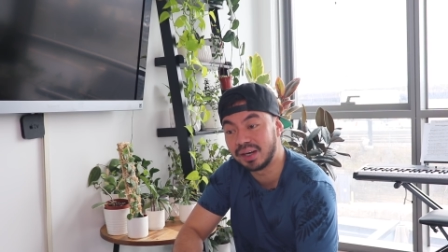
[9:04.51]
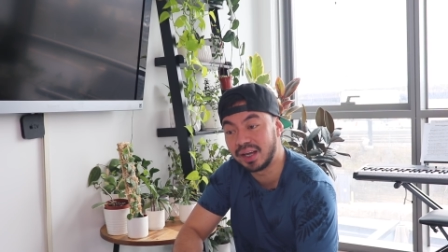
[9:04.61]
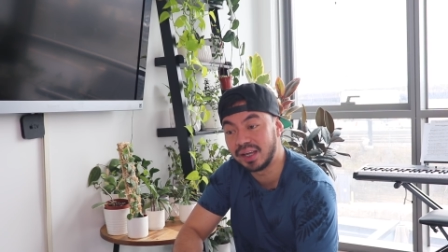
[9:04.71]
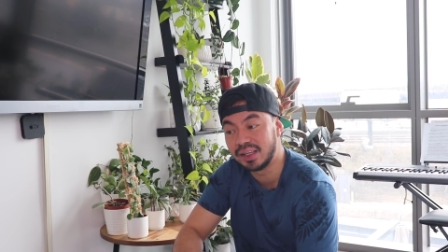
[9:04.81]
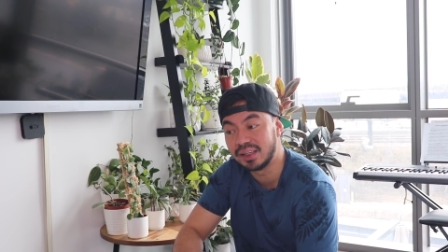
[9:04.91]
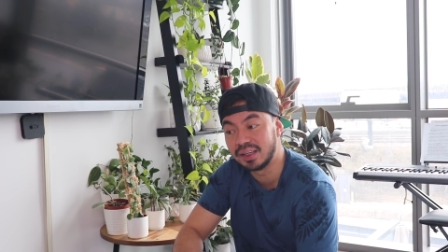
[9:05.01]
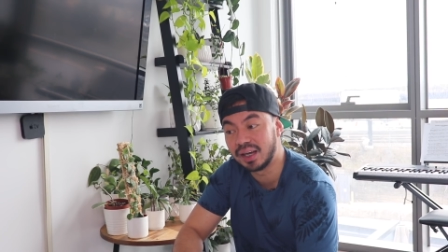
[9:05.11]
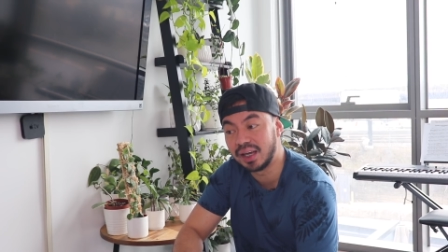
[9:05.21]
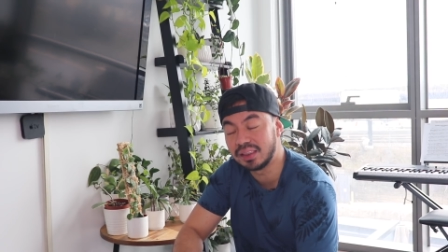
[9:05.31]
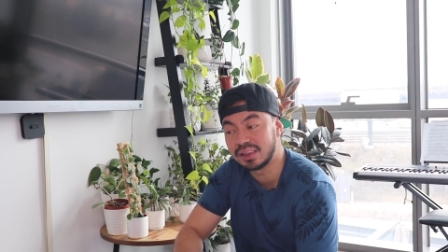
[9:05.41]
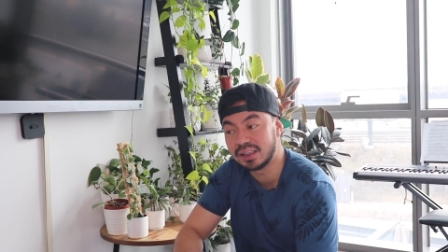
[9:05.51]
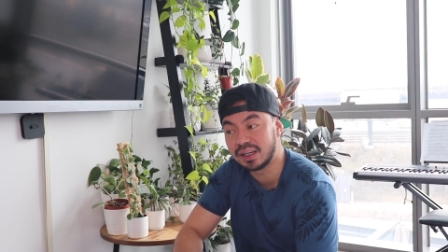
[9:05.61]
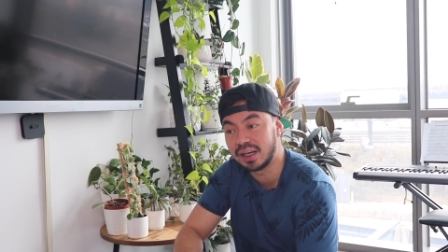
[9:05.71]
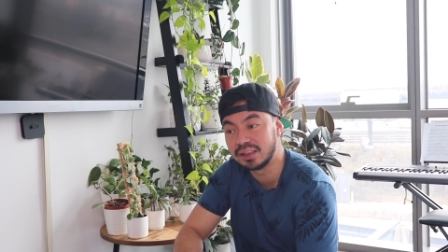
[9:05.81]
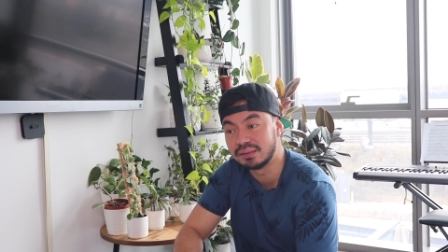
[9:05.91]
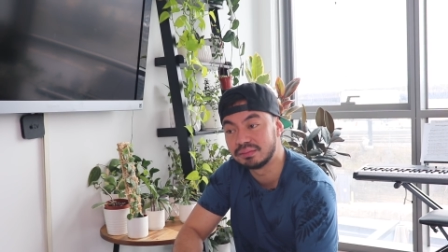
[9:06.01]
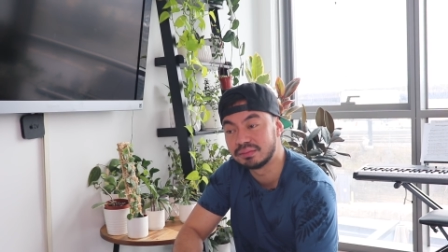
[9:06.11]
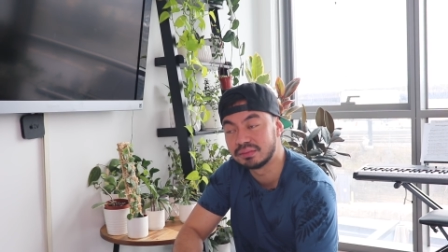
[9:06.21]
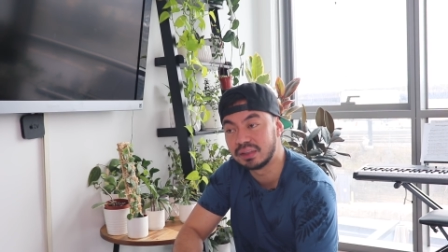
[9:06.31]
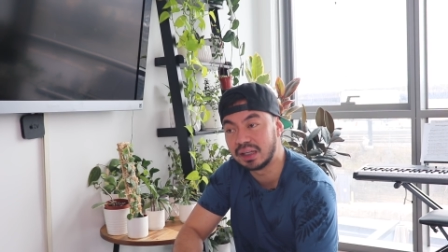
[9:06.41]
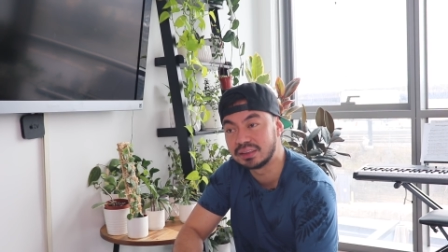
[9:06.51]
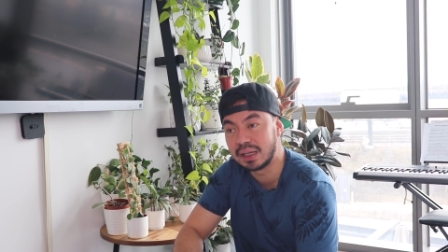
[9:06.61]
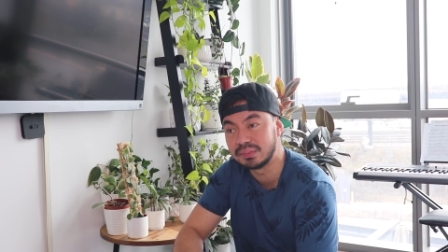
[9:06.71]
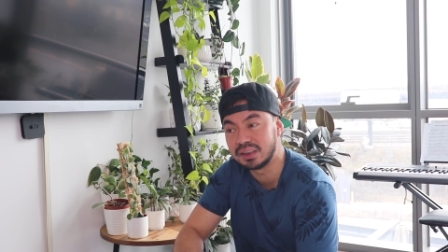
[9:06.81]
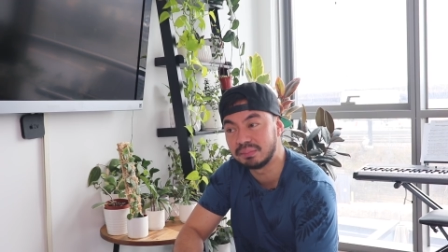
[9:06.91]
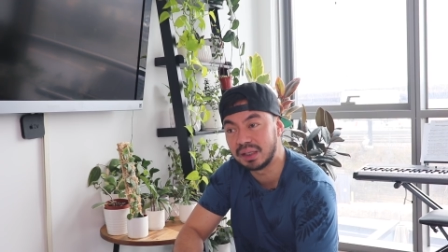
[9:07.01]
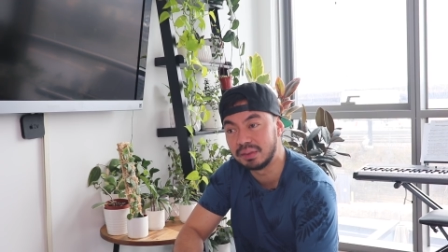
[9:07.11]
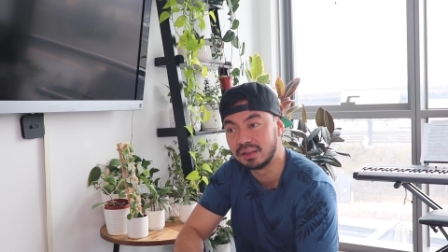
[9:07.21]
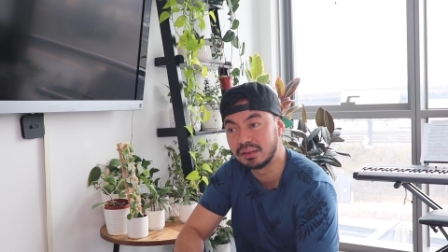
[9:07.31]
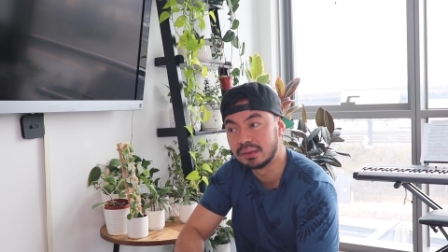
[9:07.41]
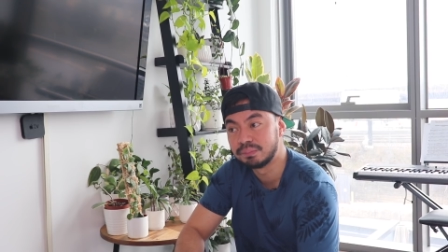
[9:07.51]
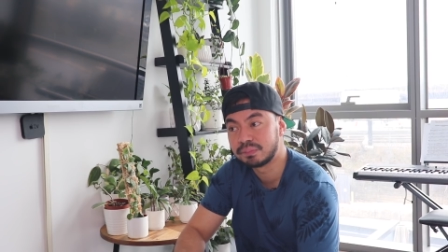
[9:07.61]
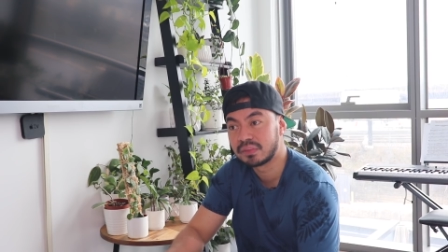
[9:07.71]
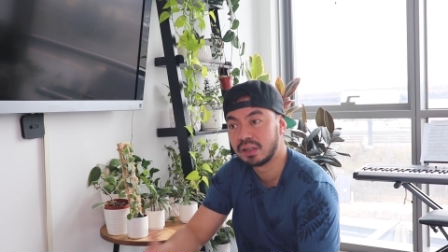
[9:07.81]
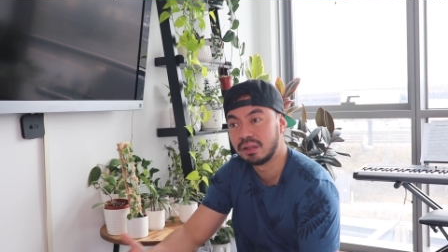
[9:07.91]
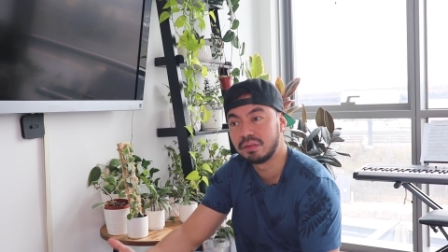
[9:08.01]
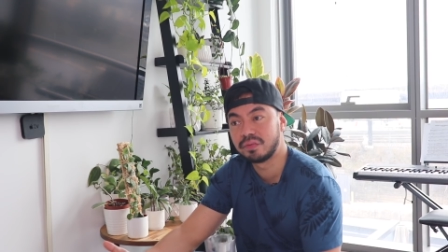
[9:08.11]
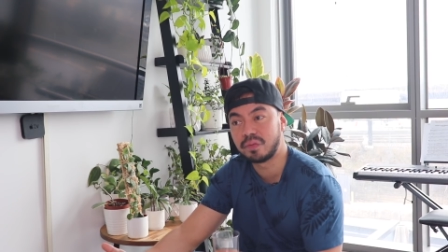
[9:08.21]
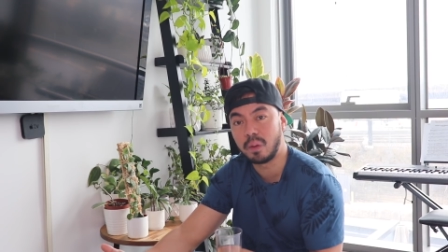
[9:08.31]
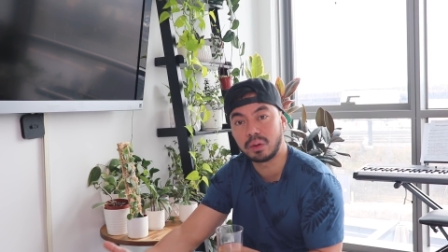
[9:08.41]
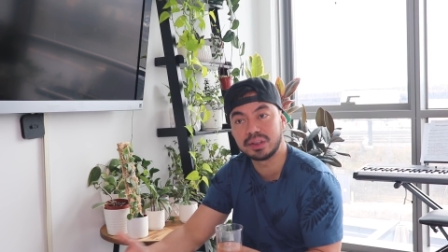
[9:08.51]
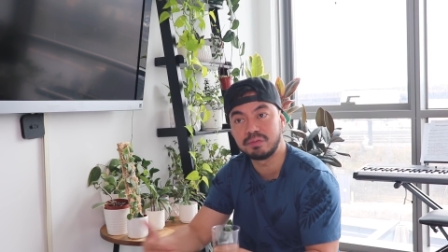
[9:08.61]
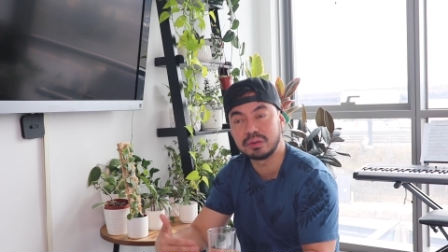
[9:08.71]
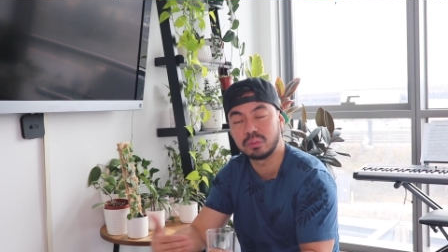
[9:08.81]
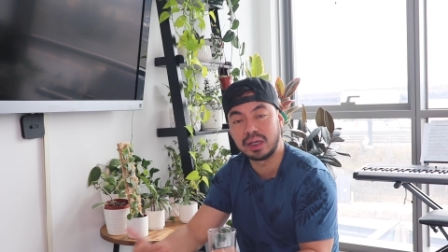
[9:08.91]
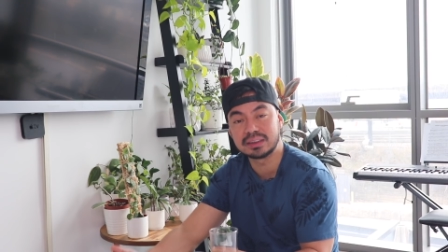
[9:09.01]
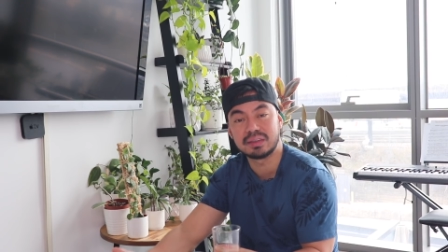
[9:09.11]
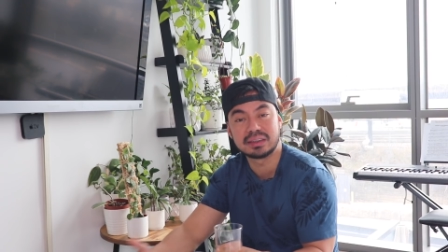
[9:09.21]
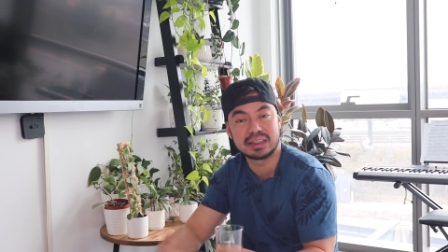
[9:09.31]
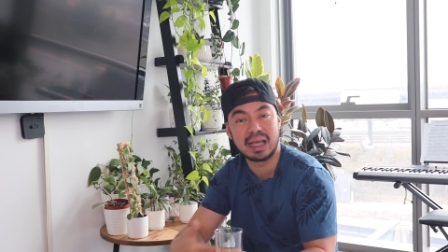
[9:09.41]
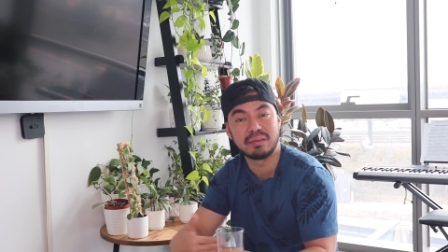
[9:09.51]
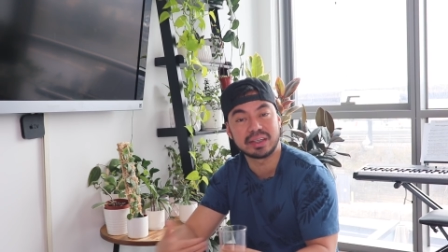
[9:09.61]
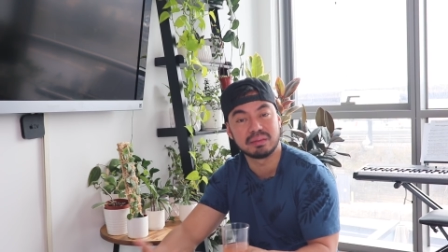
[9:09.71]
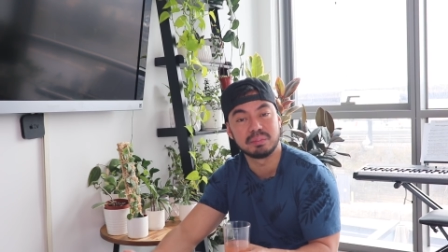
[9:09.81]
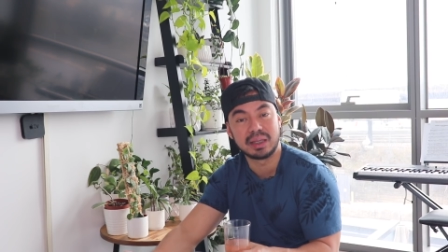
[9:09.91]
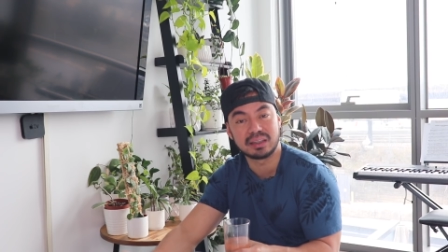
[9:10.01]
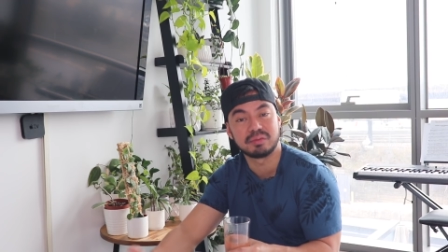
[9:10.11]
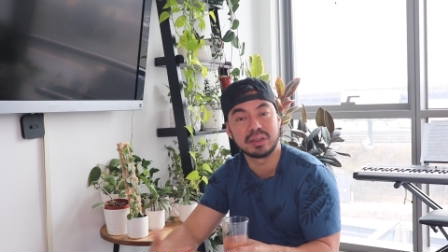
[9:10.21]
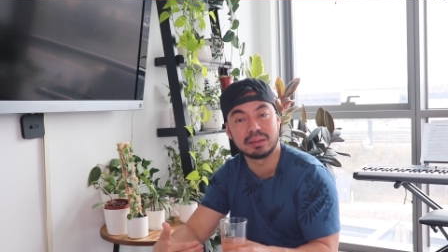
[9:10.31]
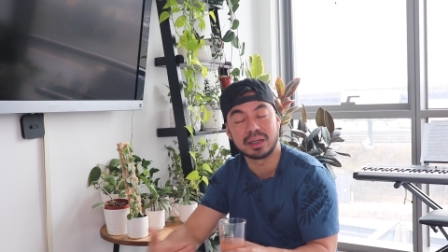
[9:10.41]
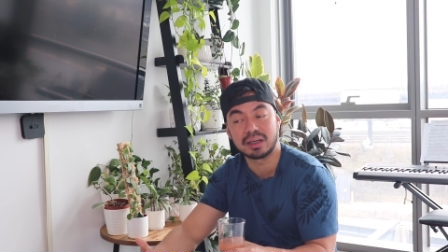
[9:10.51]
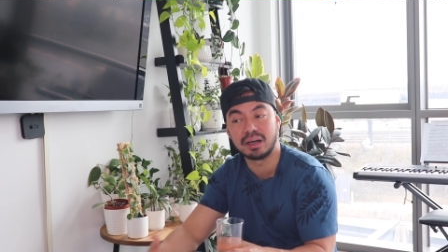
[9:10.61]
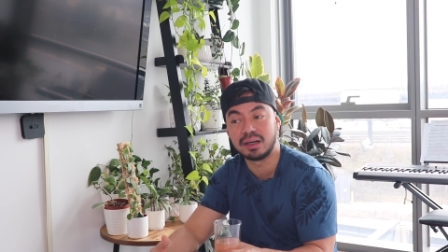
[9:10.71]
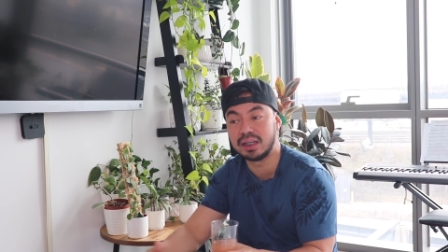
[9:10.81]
I I think I attempted it maybe four different ways to see how I can make it fit in my car.